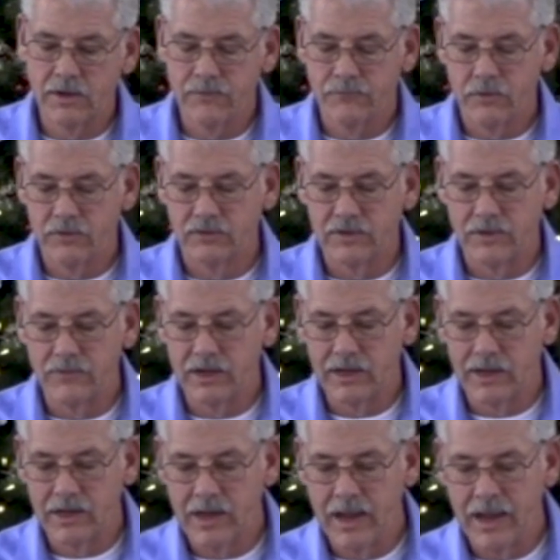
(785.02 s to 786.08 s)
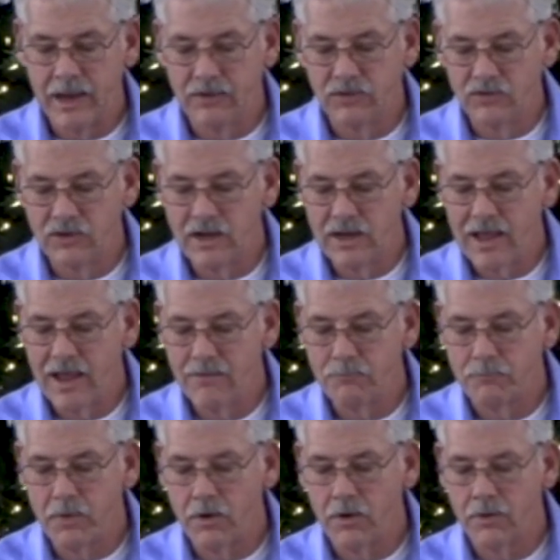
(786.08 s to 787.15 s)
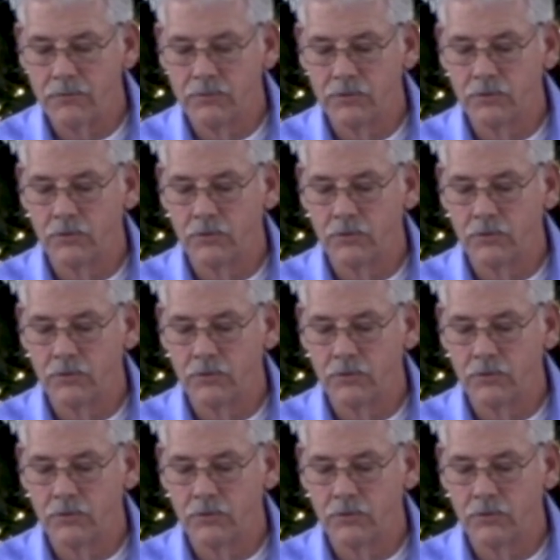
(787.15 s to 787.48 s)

Look at verse 7 again. And she gave birth